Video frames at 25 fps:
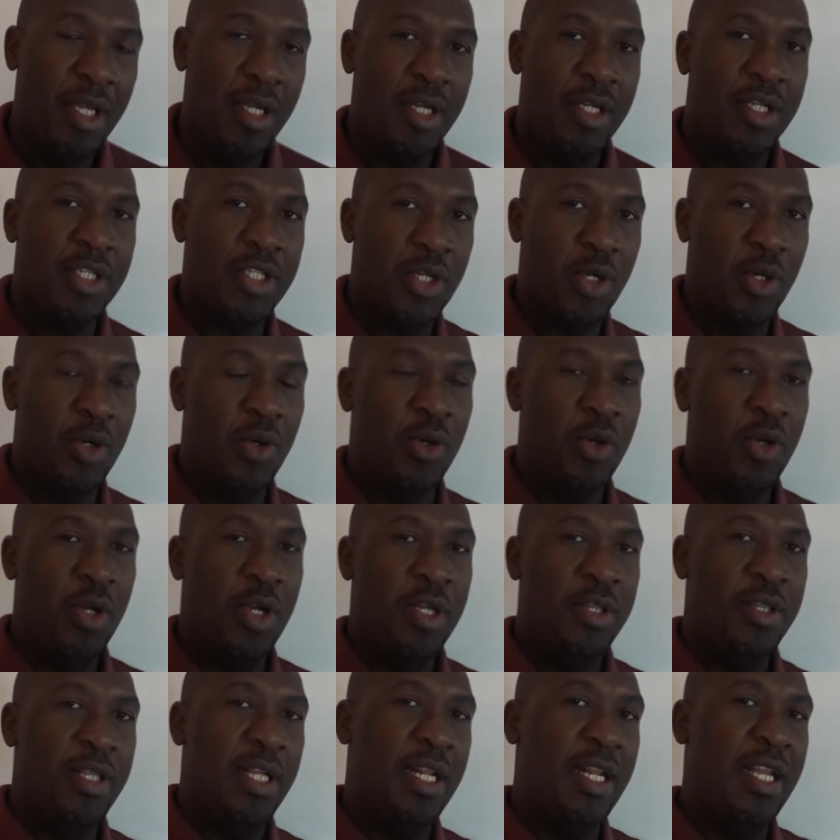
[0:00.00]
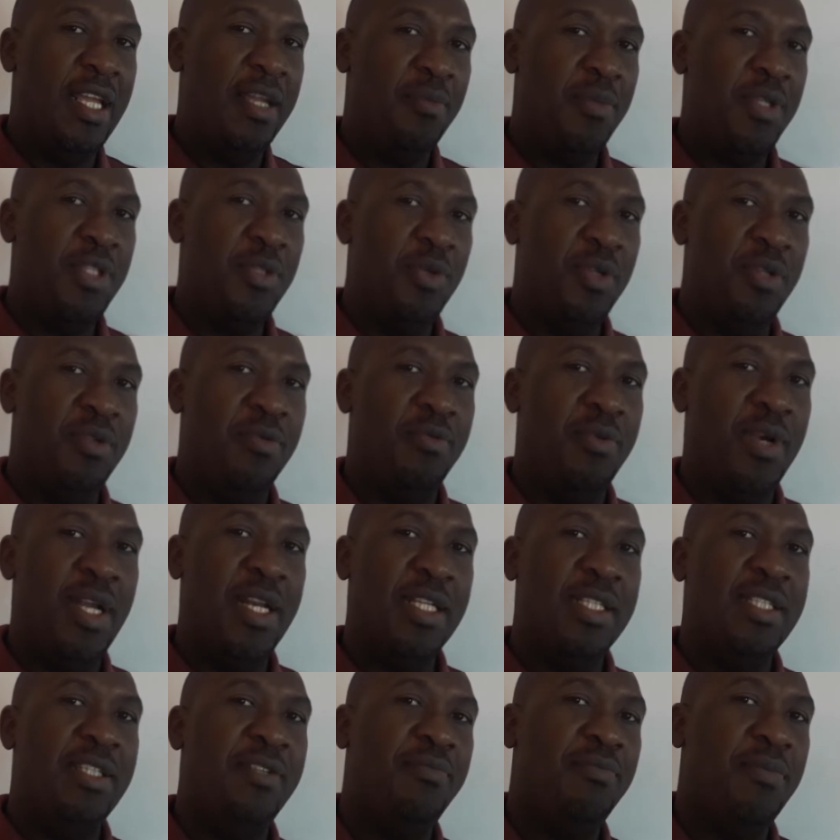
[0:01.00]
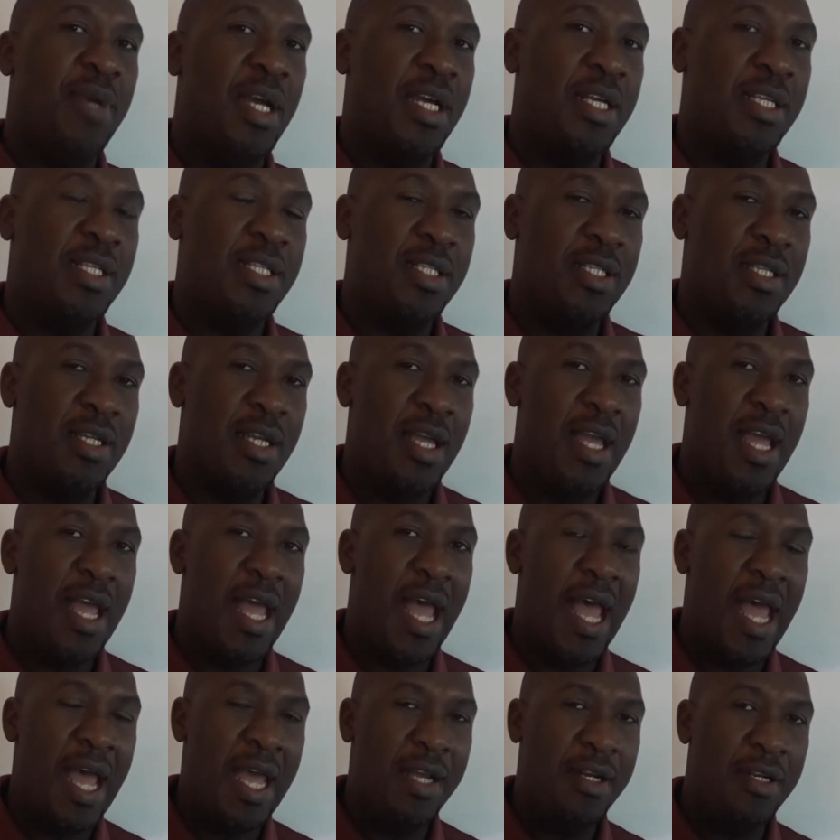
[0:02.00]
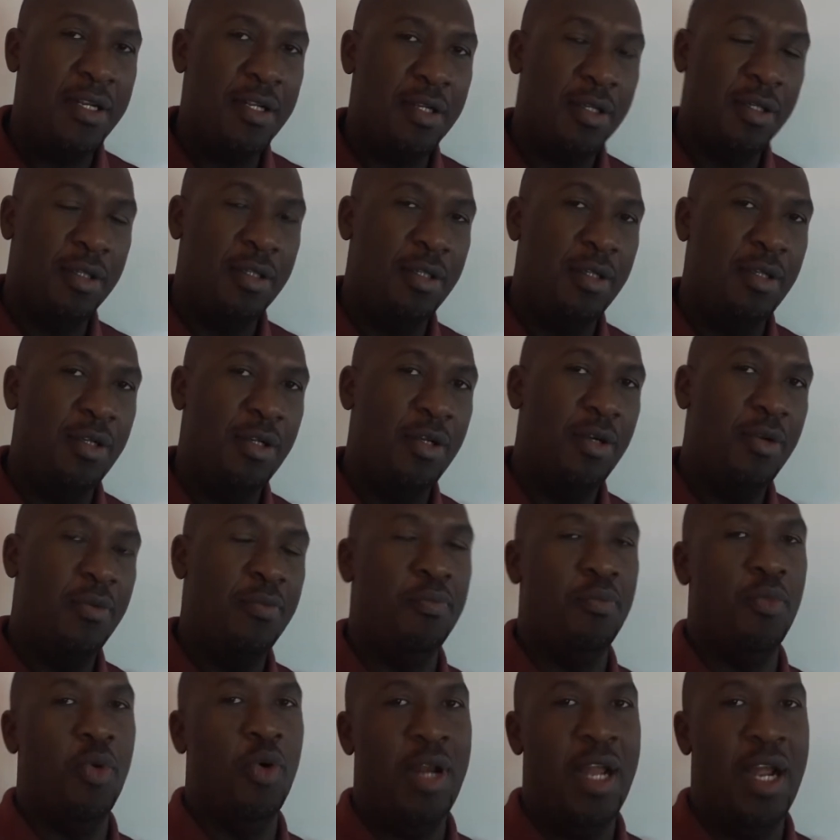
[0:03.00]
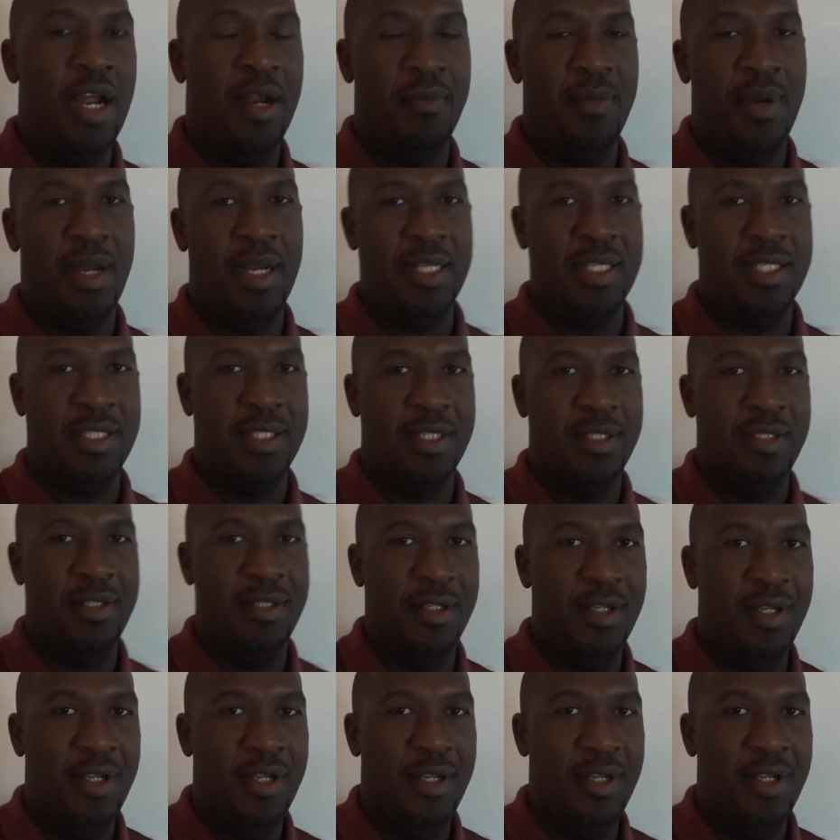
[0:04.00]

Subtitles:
So the link between relative mass and molar mass,